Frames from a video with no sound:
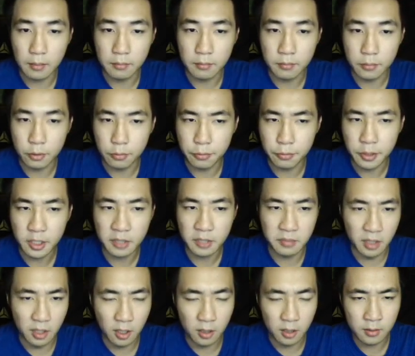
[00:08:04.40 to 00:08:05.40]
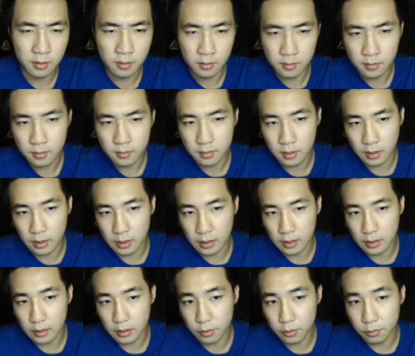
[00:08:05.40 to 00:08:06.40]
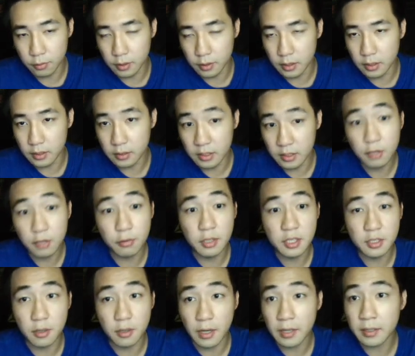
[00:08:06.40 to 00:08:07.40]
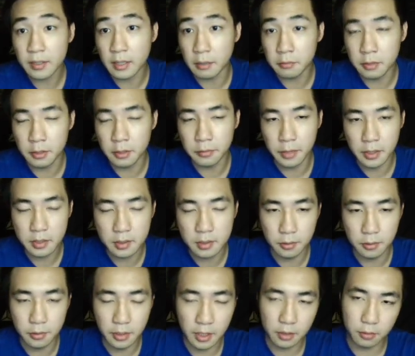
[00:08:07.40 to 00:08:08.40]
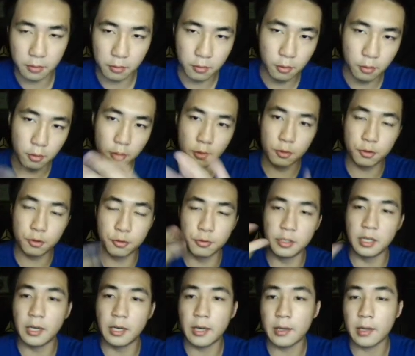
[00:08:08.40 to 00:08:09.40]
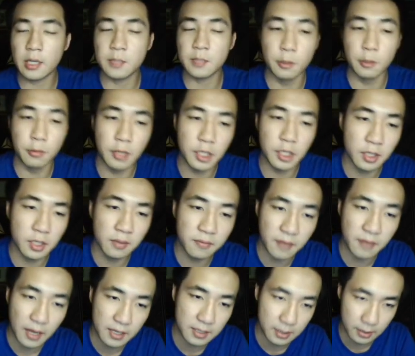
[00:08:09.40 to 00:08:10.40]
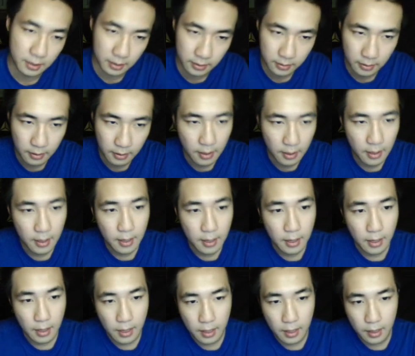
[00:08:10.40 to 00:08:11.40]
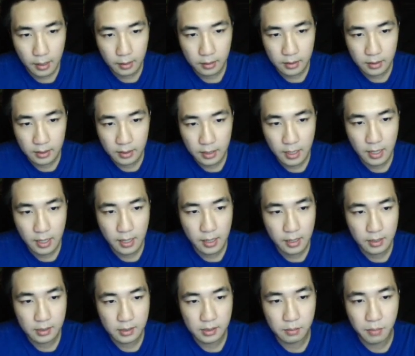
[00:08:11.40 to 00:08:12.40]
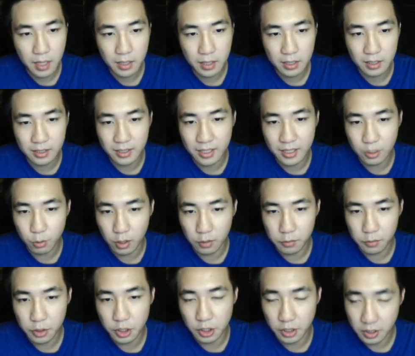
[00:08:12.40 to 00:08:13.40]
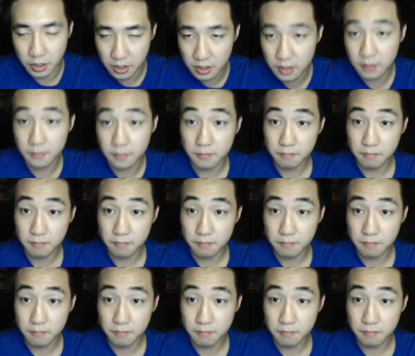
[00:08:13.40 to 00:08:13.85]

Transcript: you bring him along, you will decrease your encounter rate, so you get to go through the exploration faster. And he has Man-Eater as well, which is